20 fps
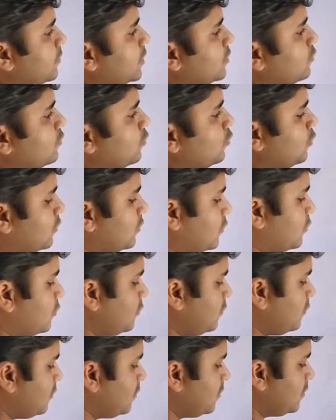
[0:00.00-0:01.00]
the source to
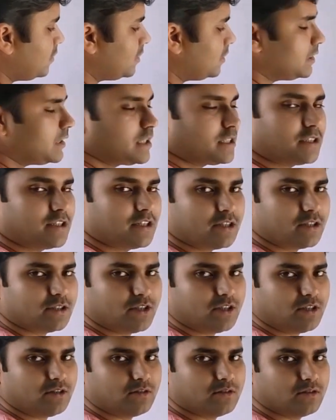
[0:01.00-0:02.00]

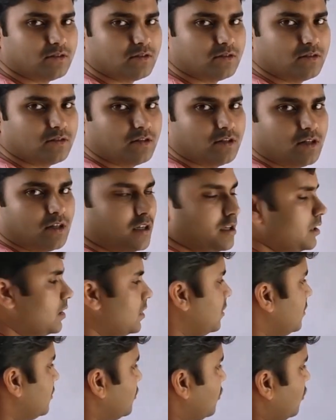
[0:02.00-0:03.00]
destination.
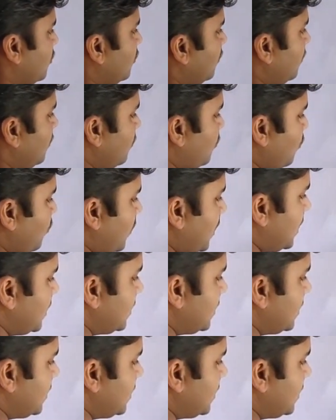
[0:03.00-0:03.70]
So what